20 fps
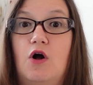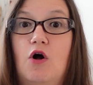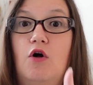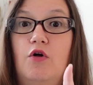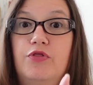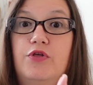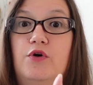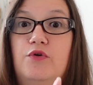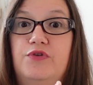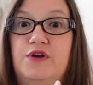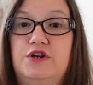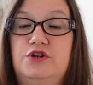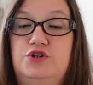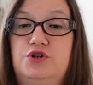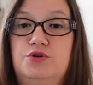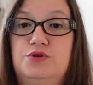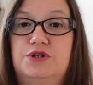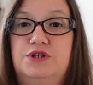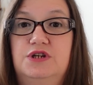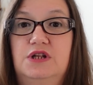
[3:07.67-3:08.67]
although they
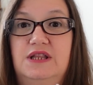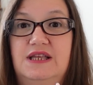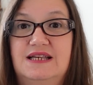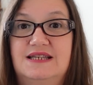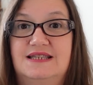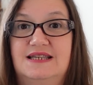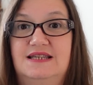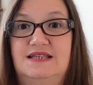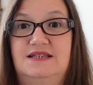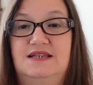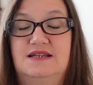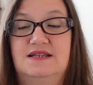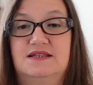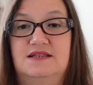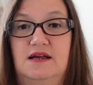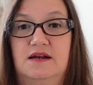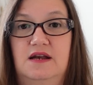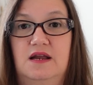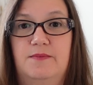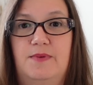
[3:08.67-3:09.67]
do still exist in
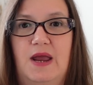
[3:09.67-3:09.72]
Sunday